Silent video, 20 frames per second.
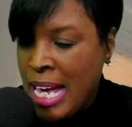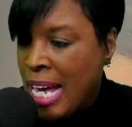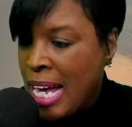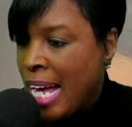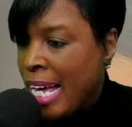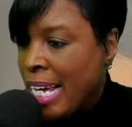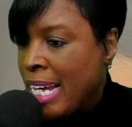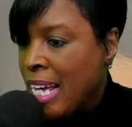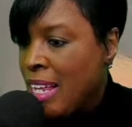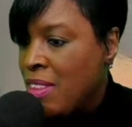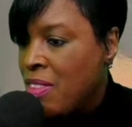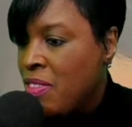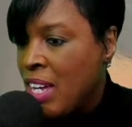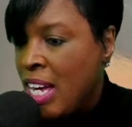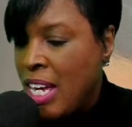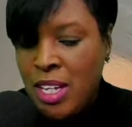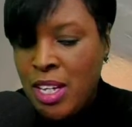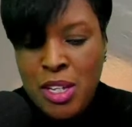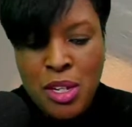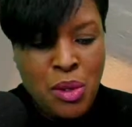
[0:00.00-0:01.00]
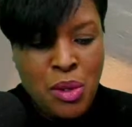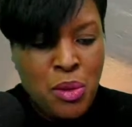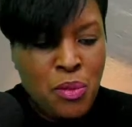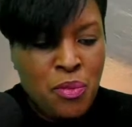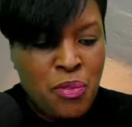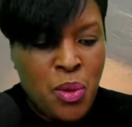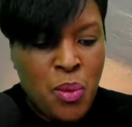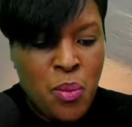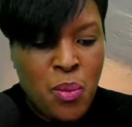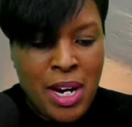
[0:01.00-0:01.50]
Again, thank you
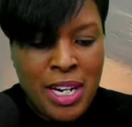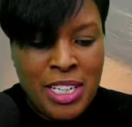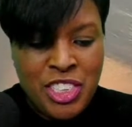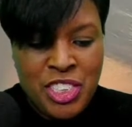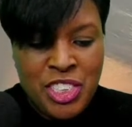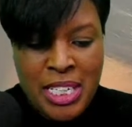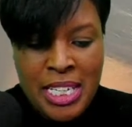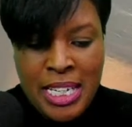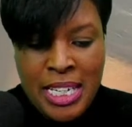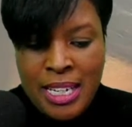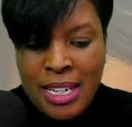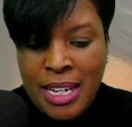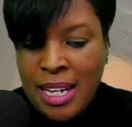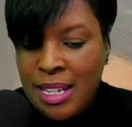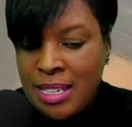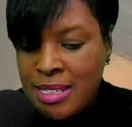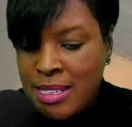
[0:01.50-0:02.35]
for watching